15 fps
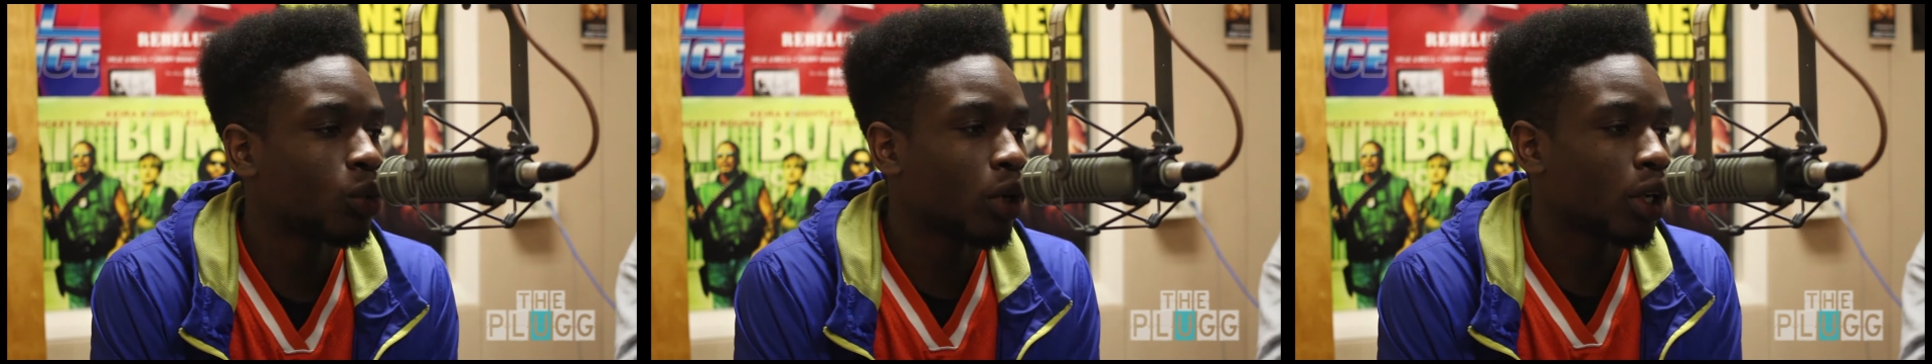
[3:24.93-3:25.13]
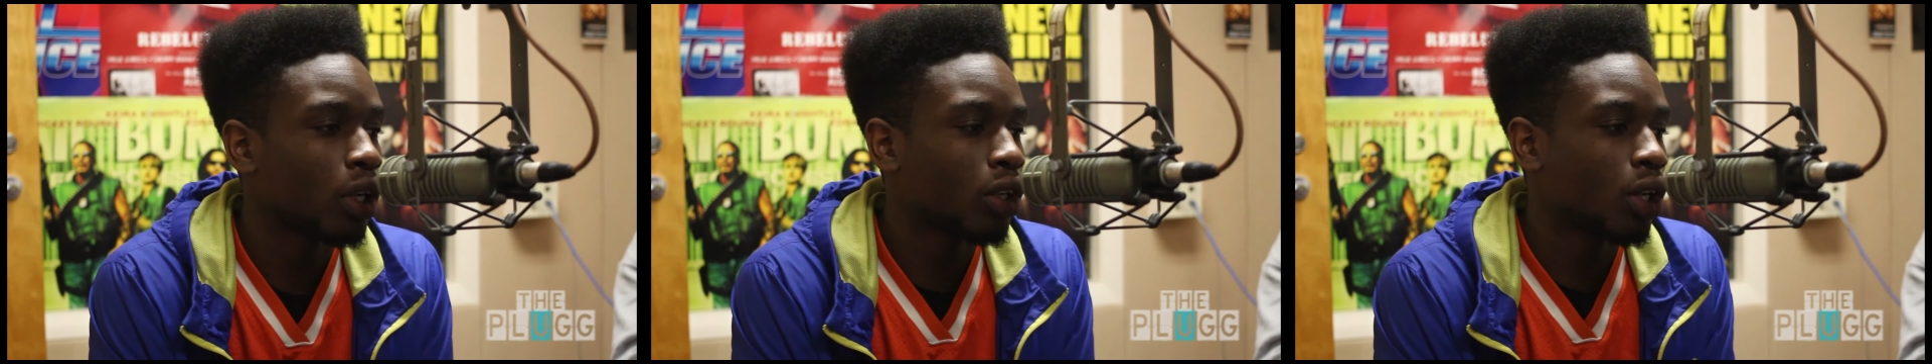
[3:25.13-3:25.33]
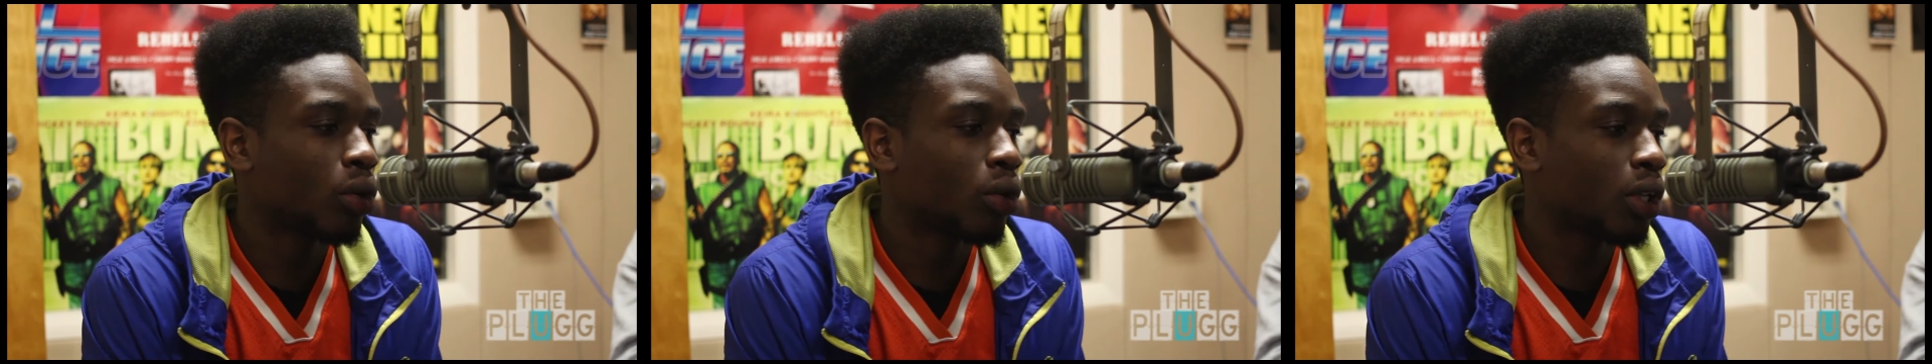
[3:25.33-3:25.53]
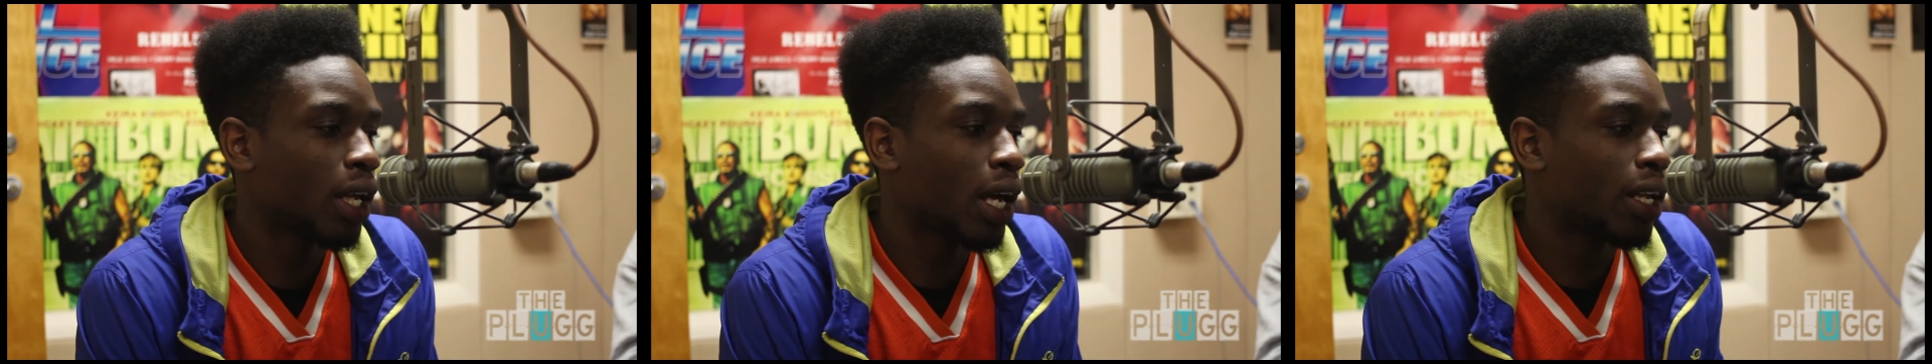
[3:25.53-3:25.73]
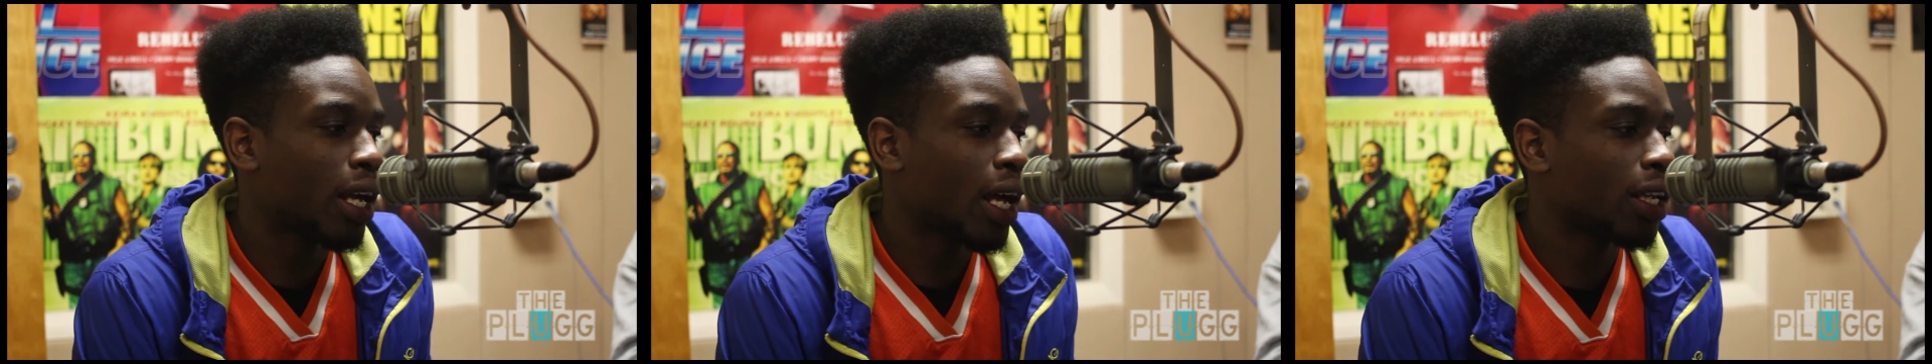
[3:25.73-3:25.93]
where
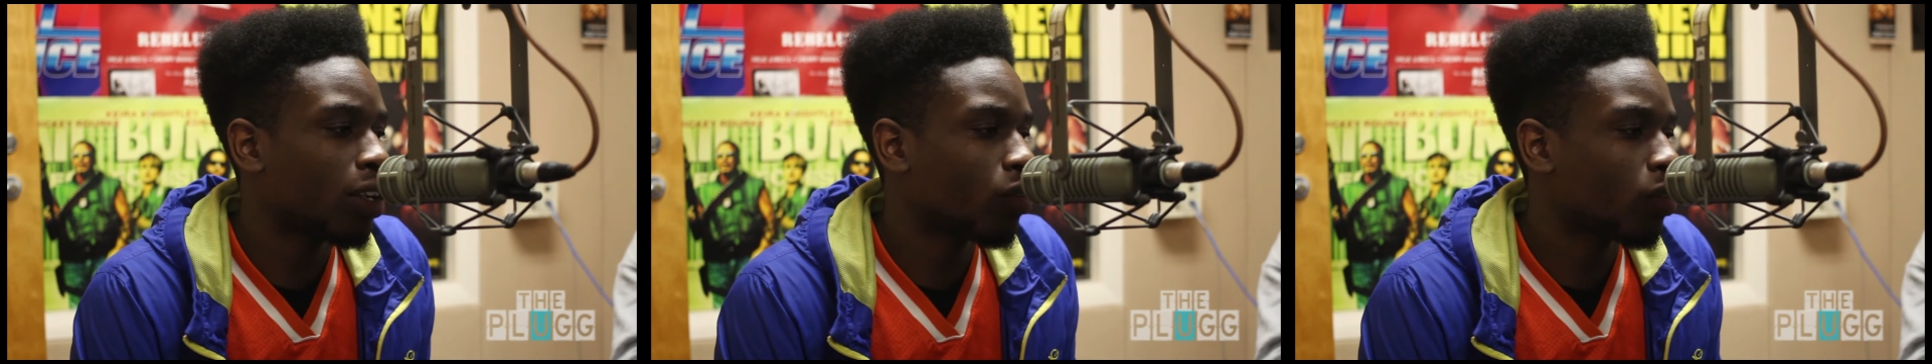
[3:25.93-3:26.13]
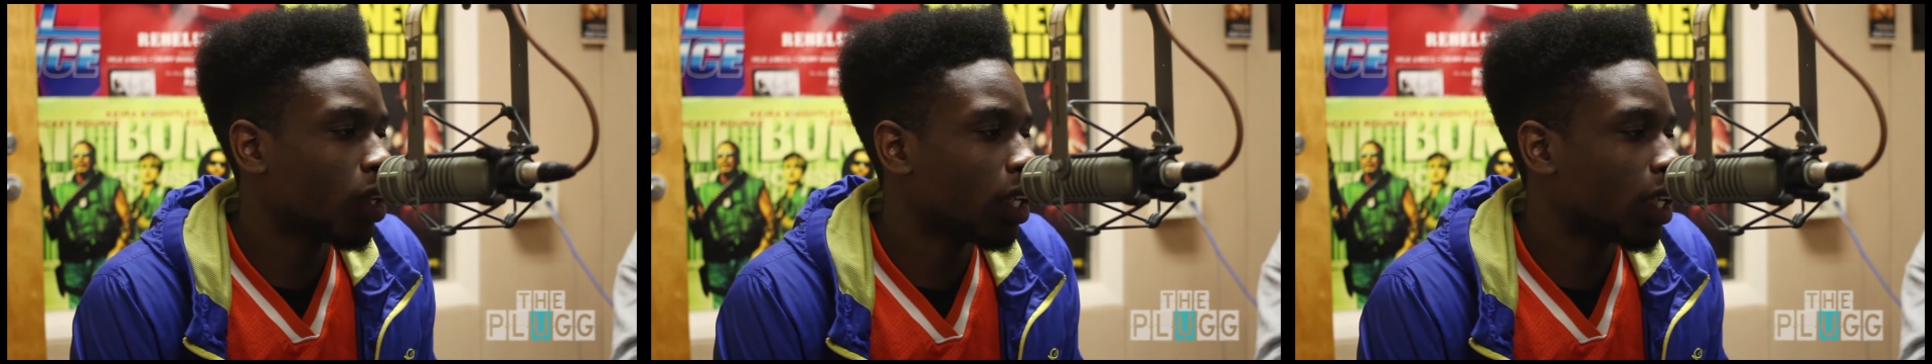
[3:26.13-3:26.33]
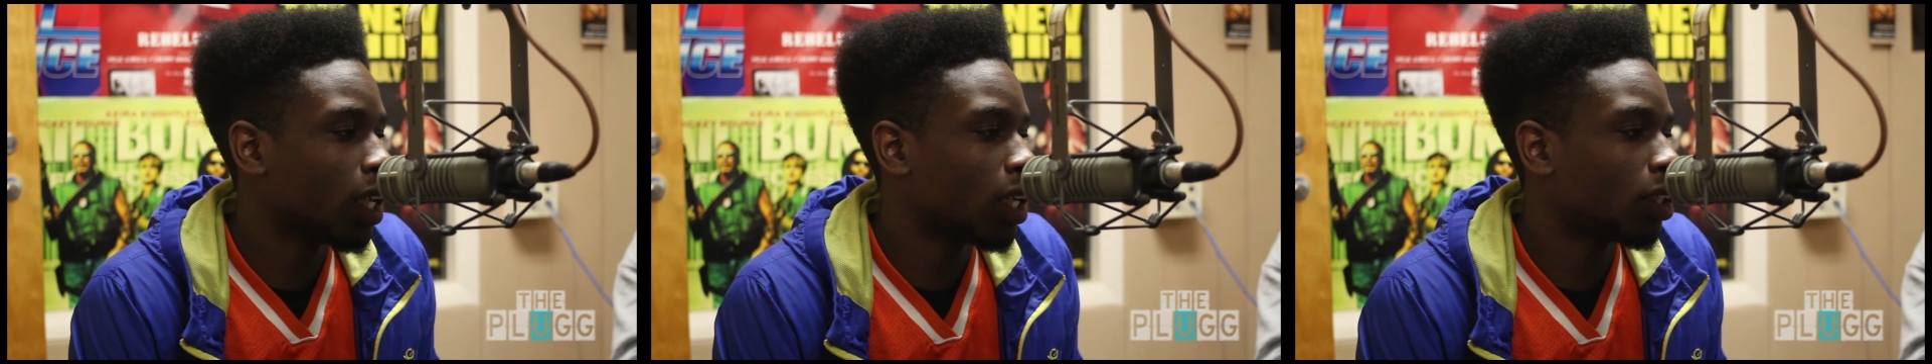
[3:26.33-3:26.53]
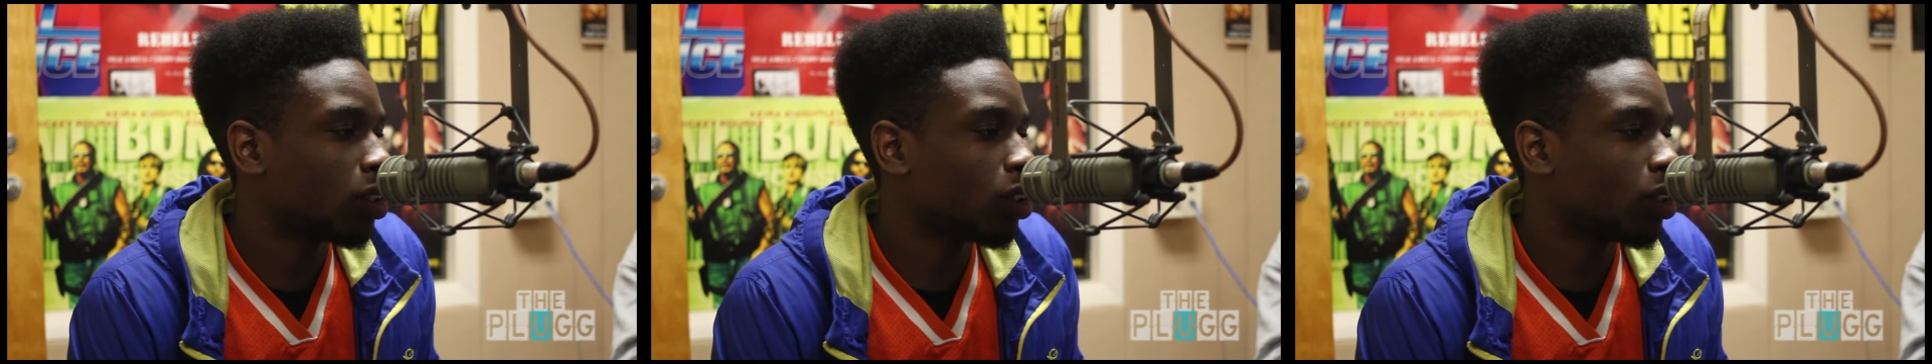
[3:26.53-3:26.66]
I didn't really get